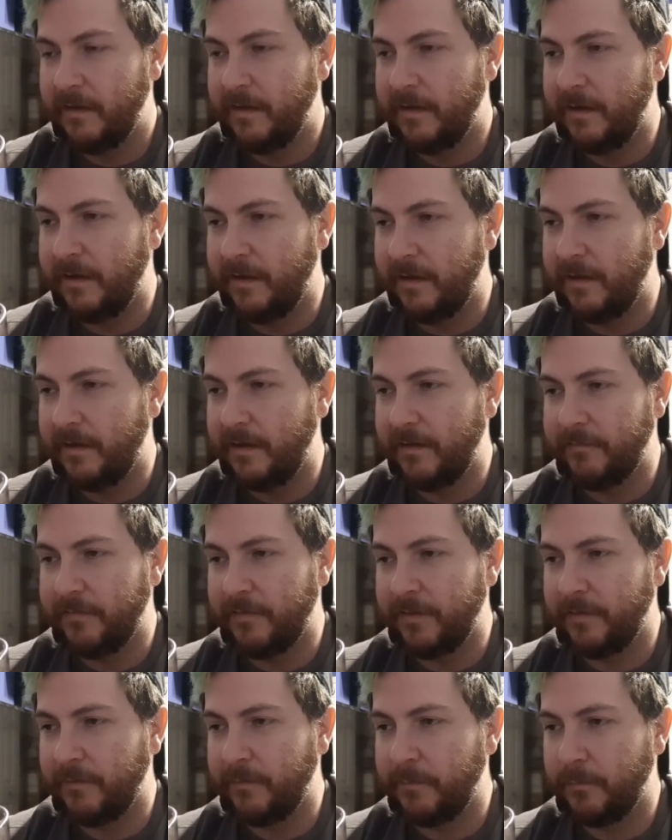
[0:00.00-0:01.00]
Uh, if
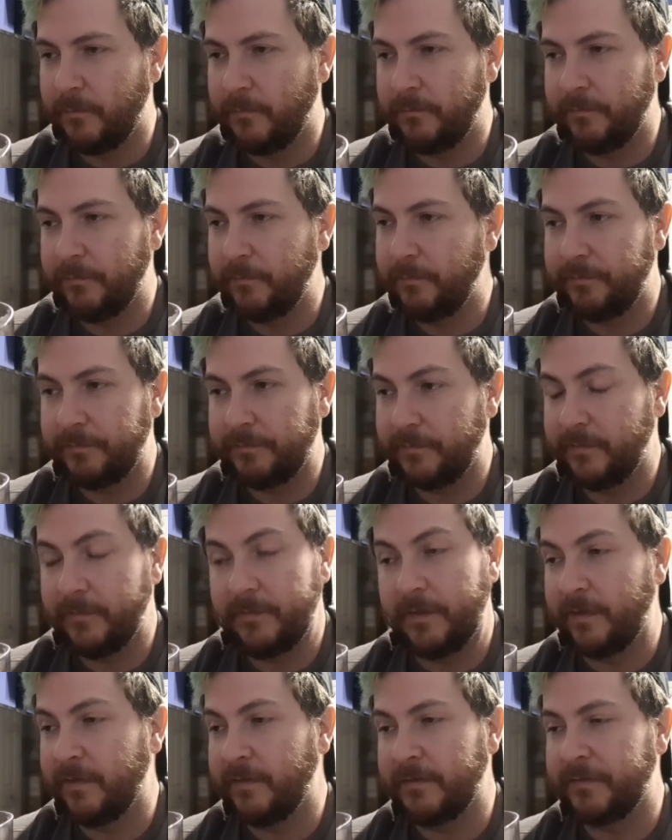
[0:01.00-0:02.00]
this
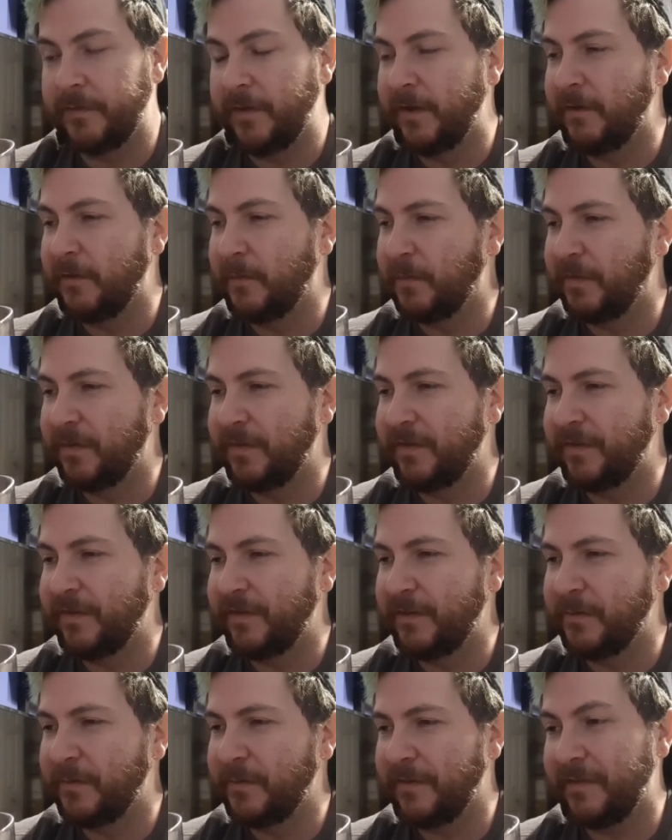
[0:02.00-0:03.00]
is available in the
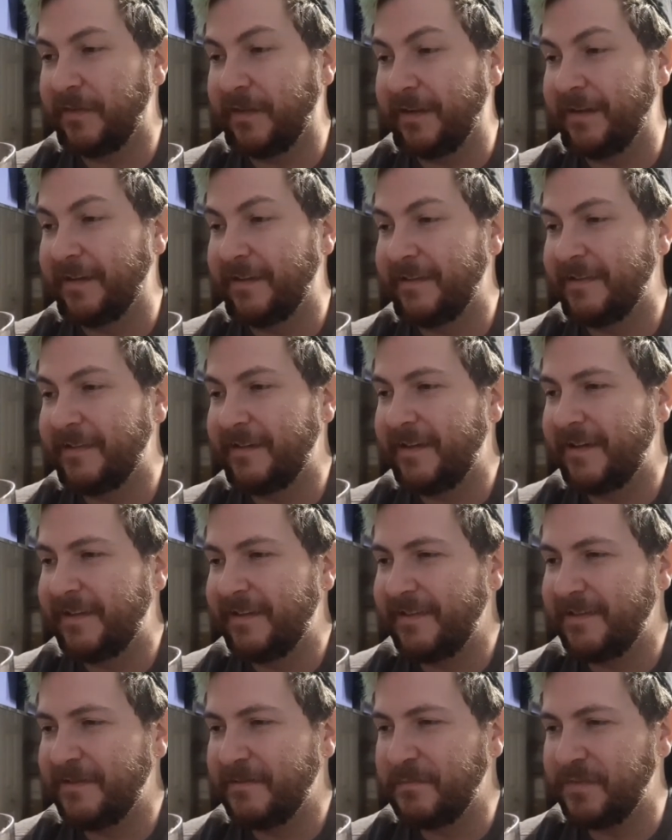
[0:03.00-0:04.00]
U.S. like it
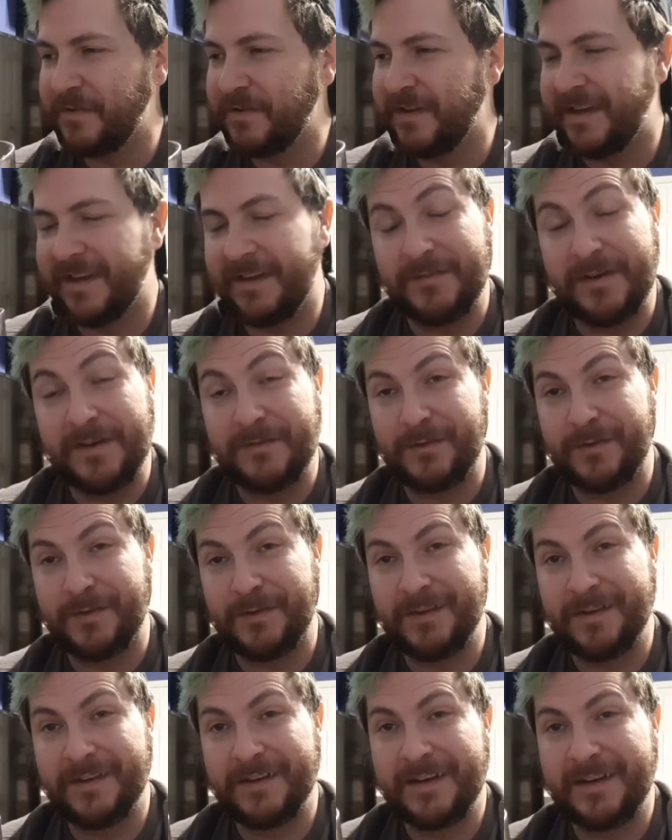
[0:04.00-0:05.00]
says, but I have never
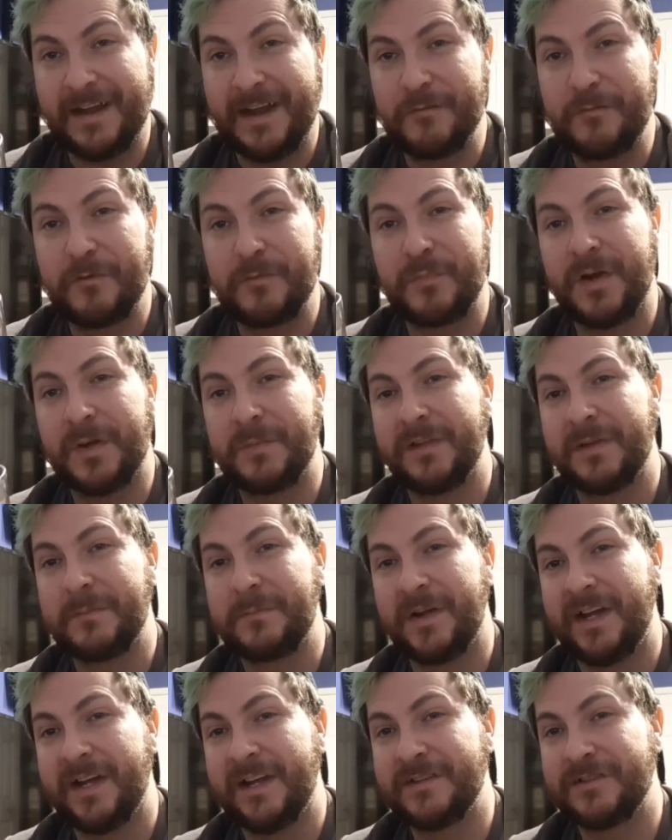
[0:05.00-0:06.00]
seen it, I would probably
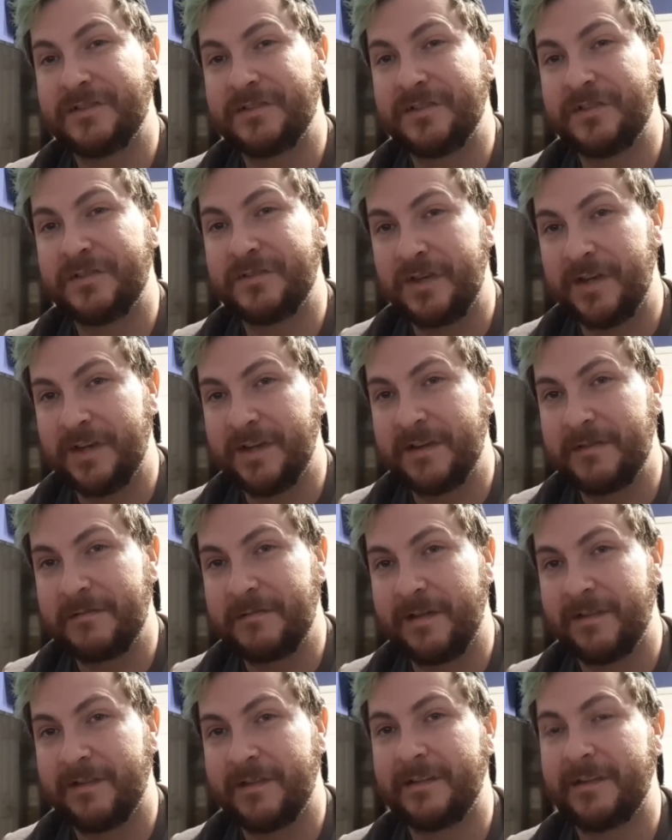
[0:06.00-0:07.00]
buy it just to drink it
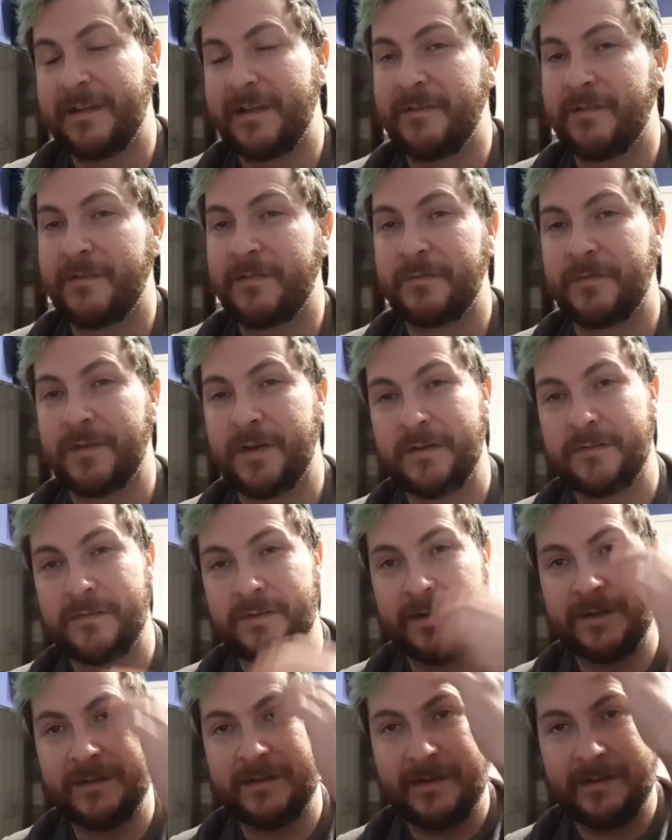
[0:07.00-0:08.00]
because it tastes very,
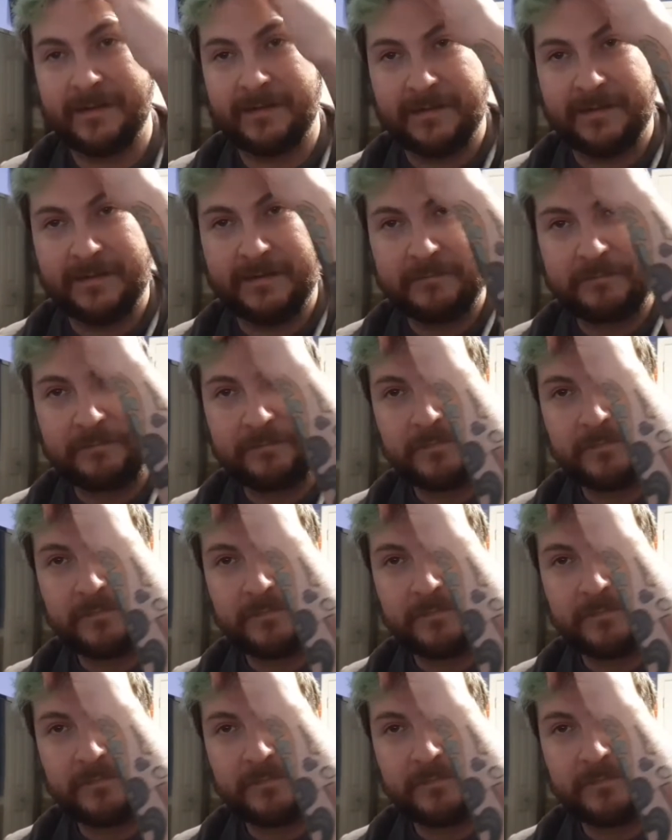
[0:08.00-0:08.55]
very tasty.